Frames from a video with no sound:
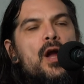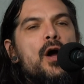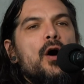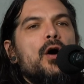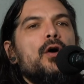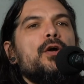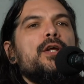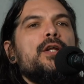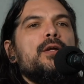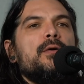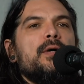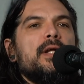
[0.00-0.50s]
Oh,
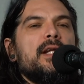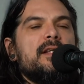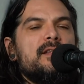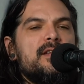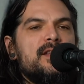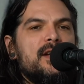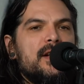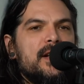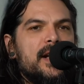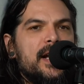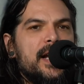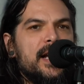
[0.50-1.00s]
I
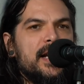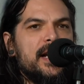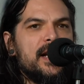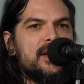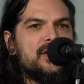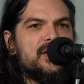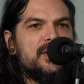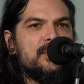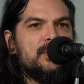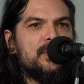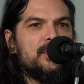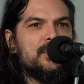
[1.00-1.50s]
thought I had
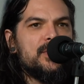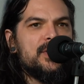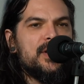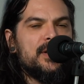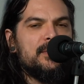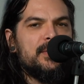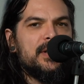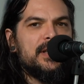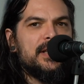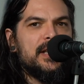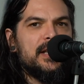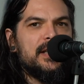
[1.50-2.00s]
actually when we're
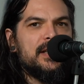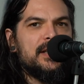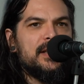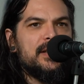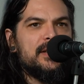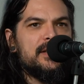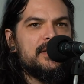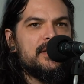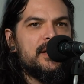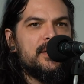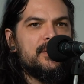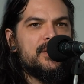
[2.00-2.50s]
talking about that,
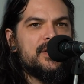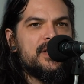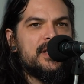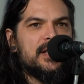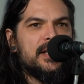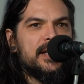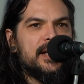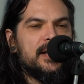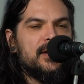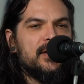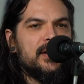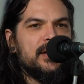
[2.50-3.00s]
and I was
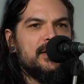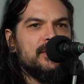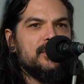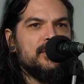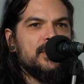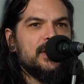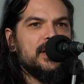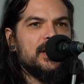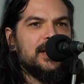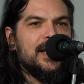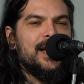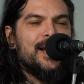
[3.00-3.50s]
saying how I don't
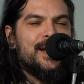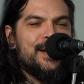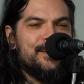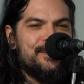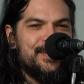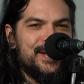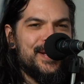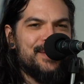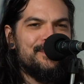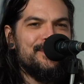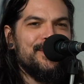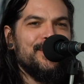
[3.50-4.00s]
really
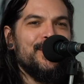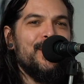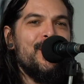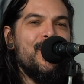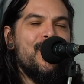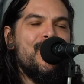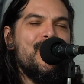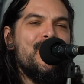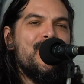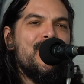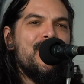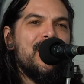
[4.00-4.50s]
like people.
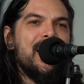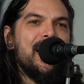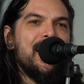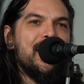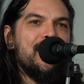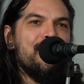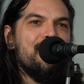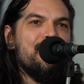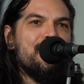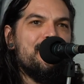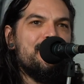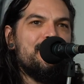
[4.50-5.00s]

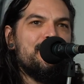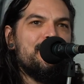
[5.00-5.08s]
But